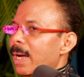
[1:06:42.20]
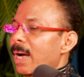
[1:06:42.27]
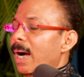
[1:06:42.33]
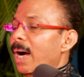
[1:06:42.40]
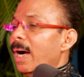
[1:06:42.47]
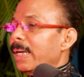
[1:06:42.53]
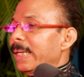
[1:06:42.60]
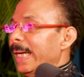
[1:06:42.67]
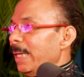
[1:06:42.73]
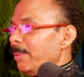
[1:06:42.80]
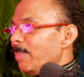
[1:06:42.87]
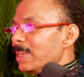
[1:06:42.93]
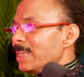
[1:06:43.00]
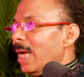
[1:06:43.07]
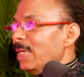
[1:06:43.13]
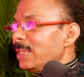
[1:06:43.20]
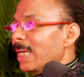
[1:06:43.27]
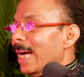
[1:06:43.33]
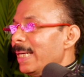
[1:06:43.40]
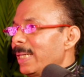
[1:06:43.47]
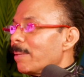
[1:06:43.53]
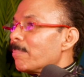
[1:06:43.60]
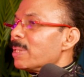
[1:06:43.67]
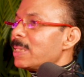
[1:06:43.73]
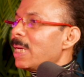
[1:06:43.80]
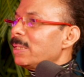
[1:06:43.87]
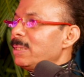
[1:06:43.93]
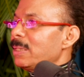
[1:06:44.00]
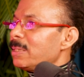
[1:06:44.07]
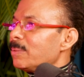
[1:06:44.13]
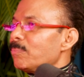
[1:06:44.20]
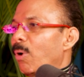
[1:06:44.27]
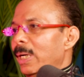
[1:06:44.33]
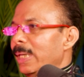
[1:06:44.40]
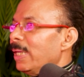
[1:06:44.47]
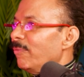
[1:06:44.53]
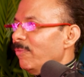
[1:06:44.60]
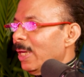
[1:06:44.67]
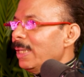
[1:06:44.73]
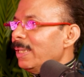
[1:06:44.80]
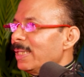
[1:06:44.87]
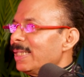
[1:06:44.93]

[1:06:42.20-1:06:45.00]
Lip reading: A great massage. I take massages morning, evening.